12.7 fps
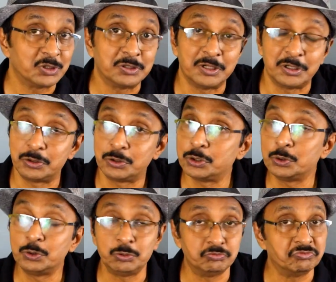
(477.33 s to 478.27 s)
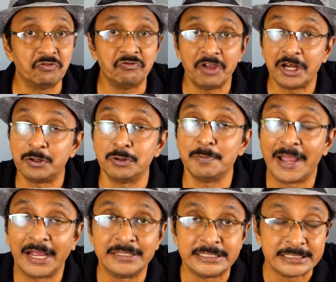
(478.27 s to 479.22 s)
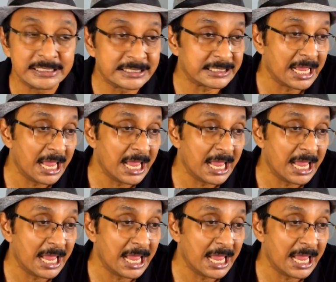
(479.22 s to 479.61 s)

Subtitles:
the two very good magazines.